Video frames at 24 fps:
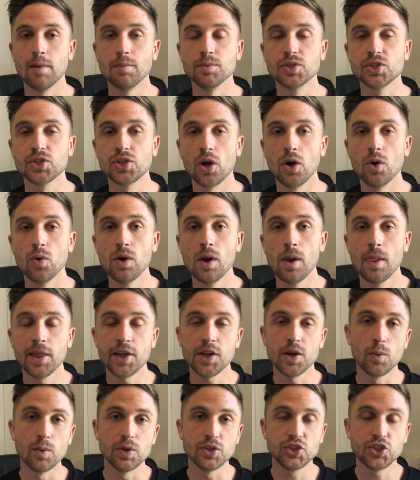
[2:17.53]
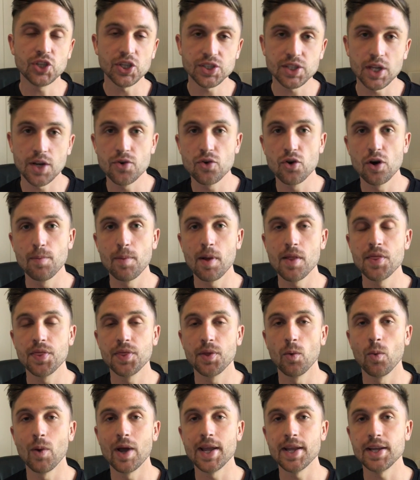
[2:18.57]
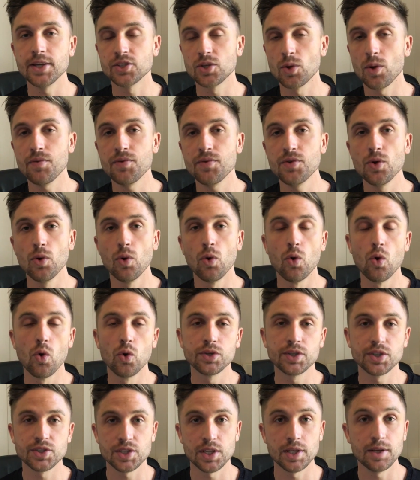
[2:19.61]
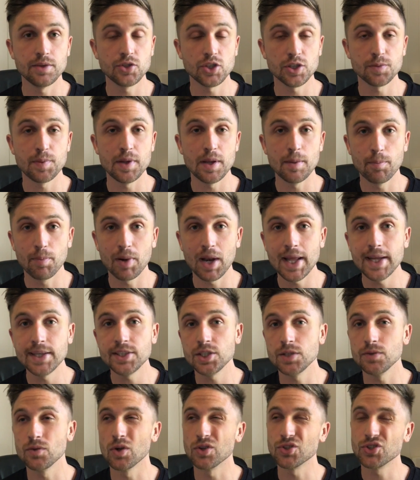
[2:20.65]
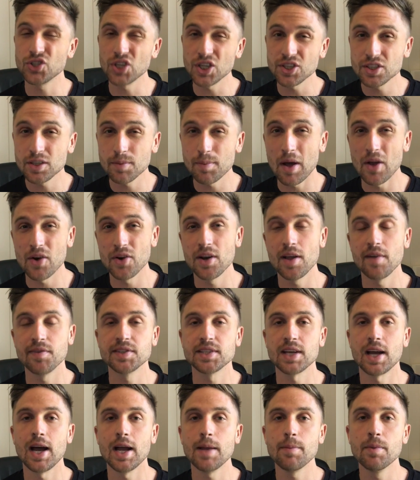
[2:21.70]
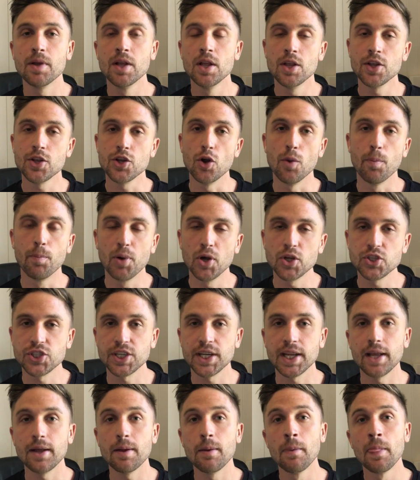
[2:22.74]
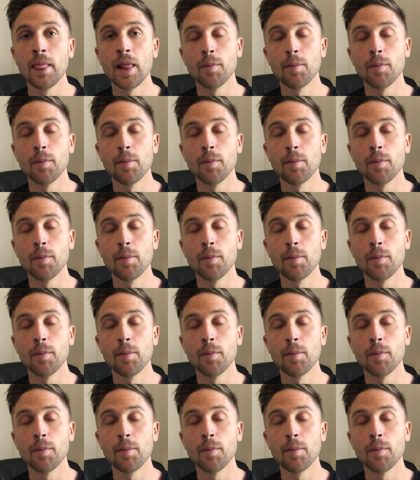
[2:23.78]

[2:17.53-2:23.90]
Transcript: So we're just under a month away. So if your orders are just being placed, you've got just about enough time, pushing it.